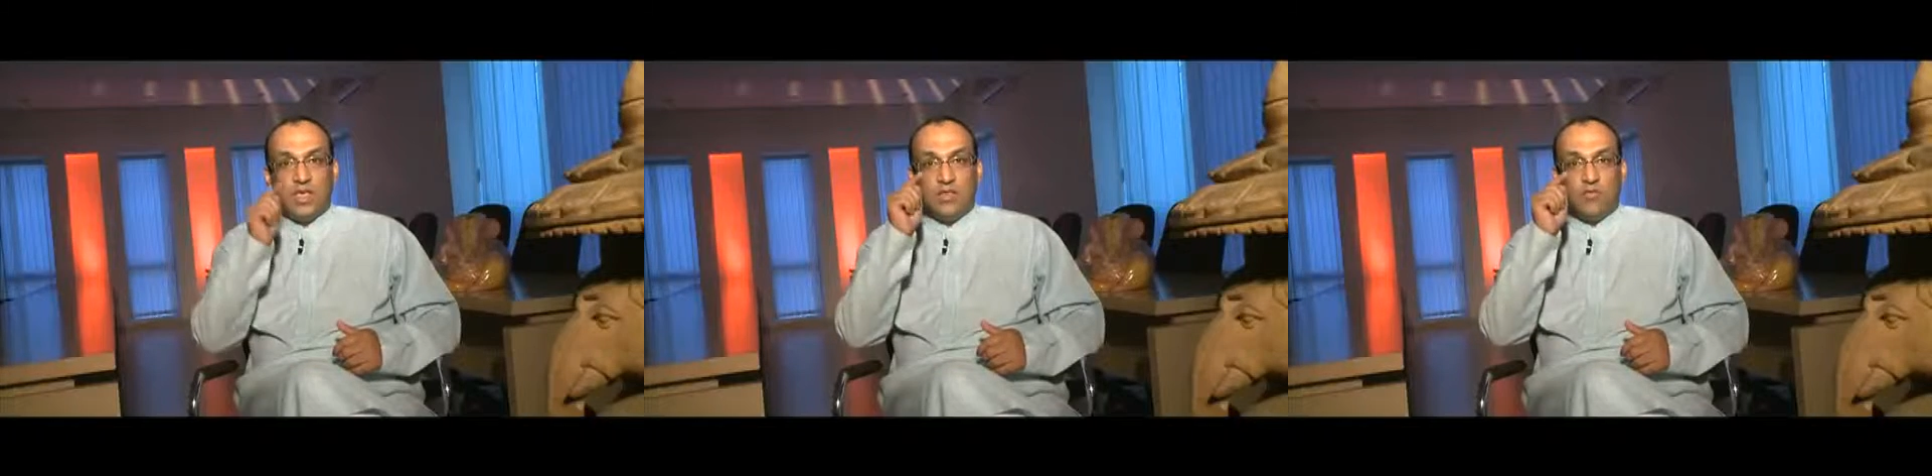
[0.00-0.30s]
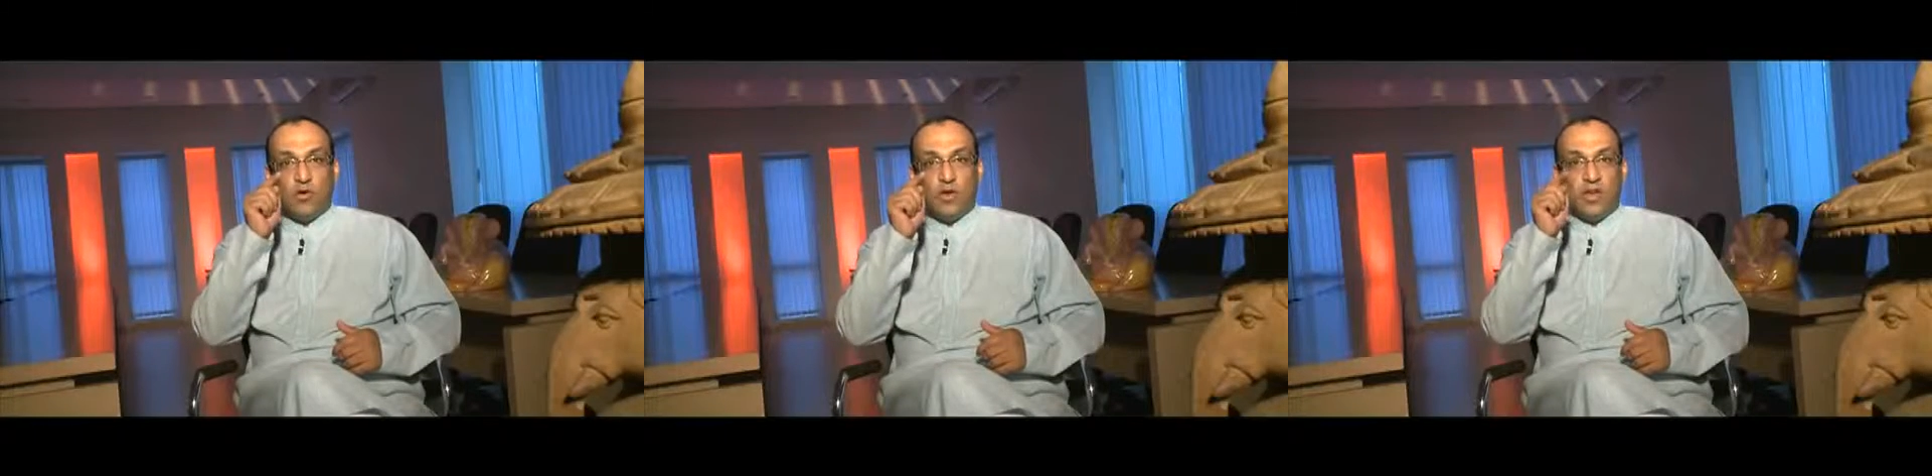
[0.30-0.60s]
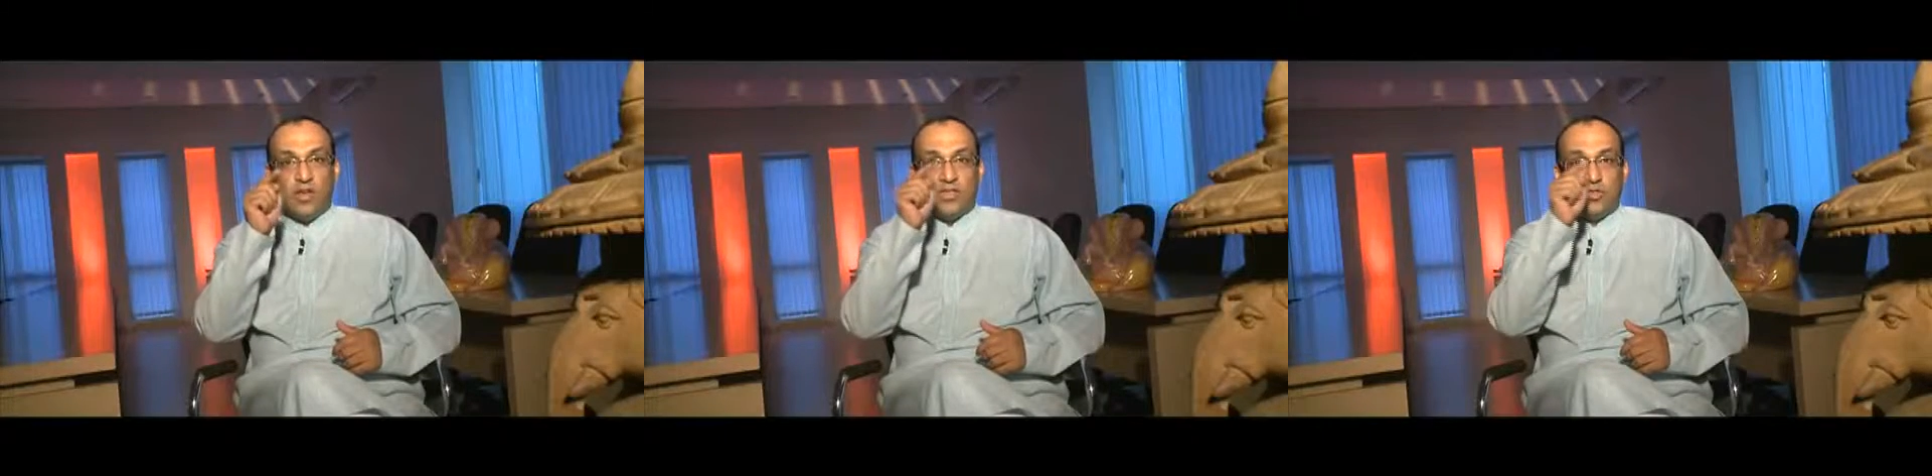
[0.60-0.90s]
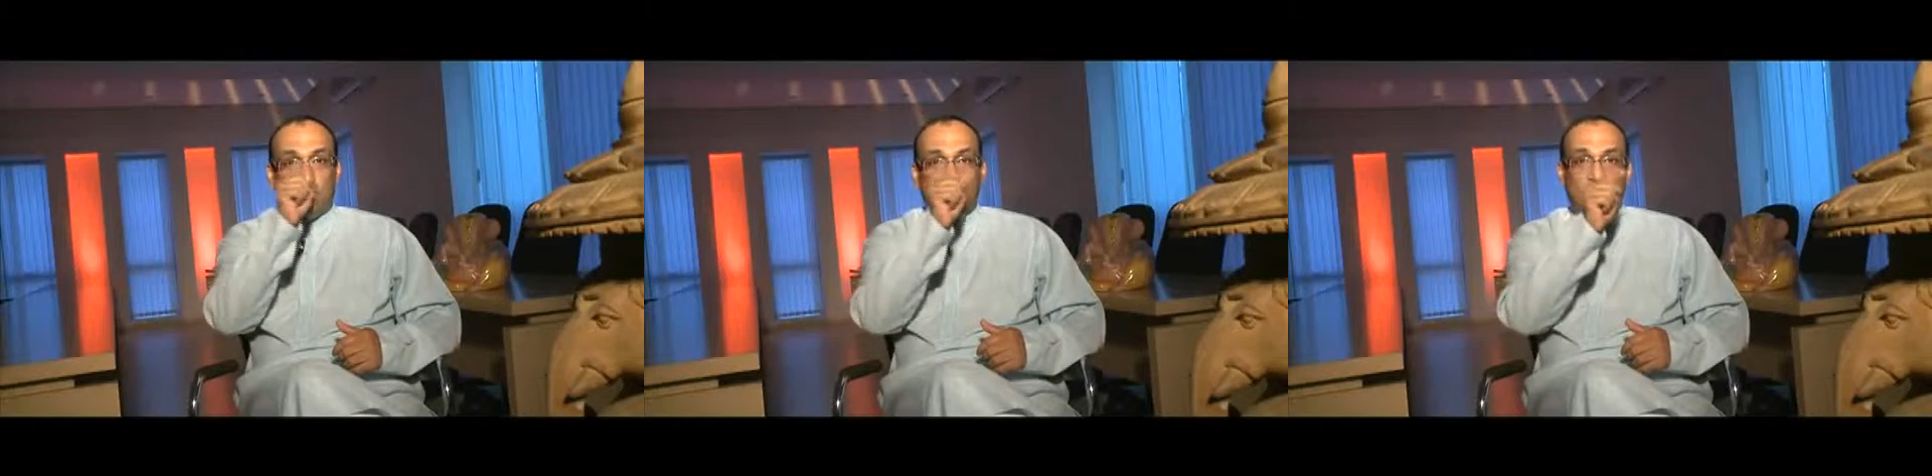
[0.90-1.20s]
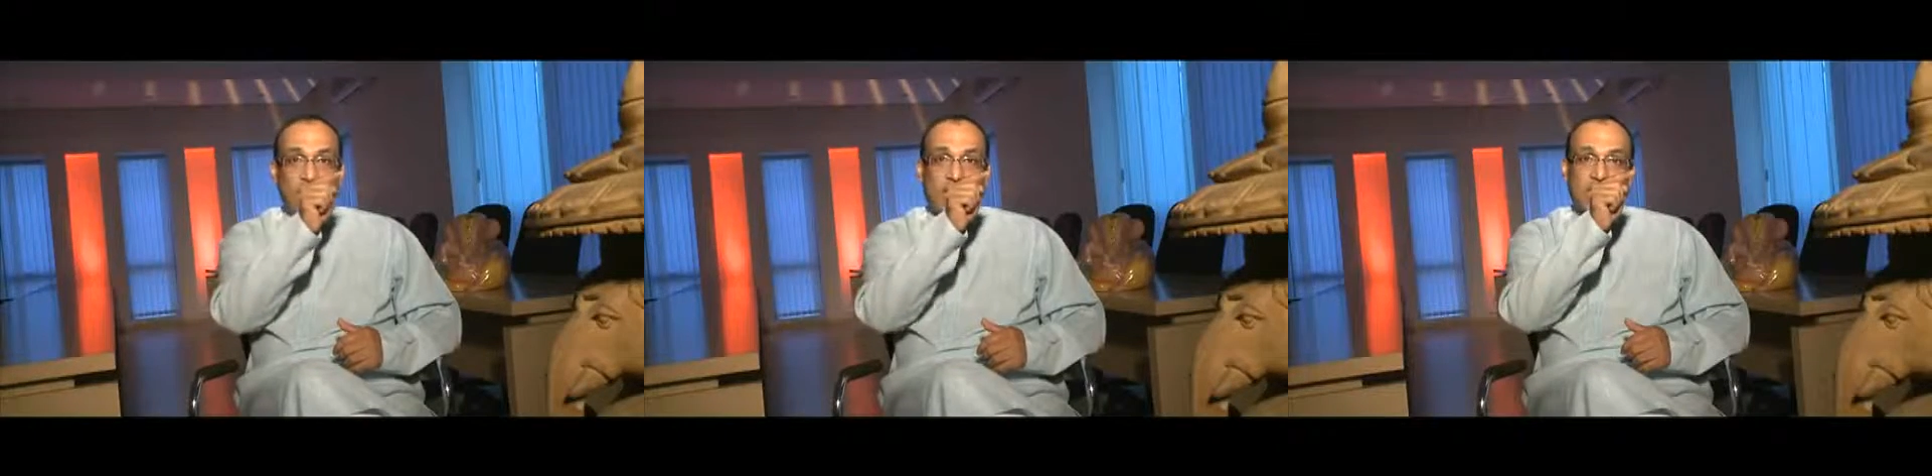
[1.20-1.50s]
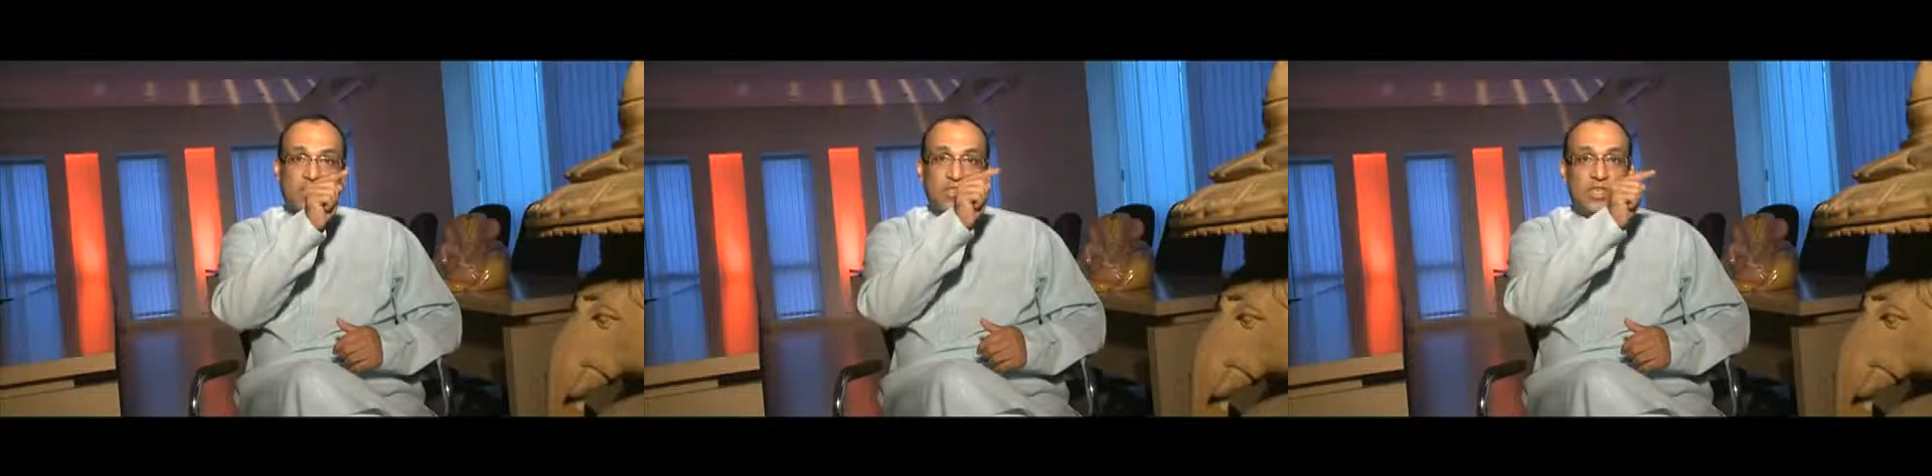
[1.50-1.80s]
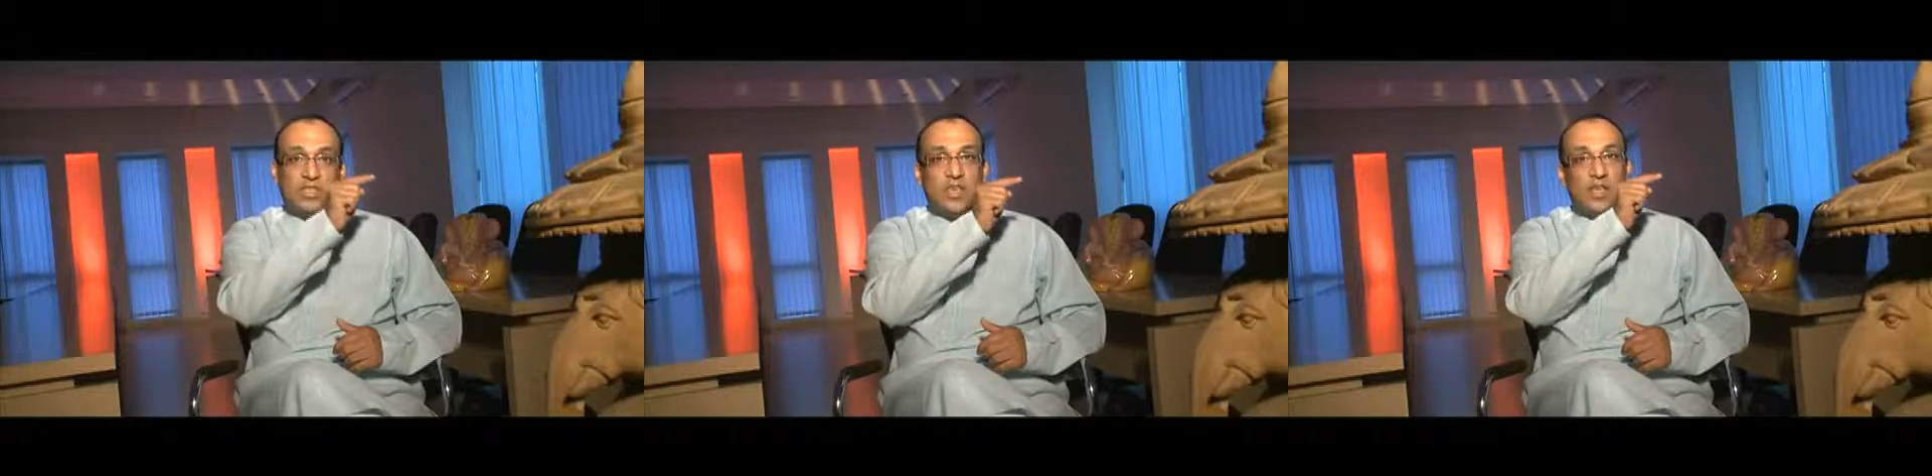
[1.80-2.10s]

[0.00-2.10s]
The foreigner is not as rich as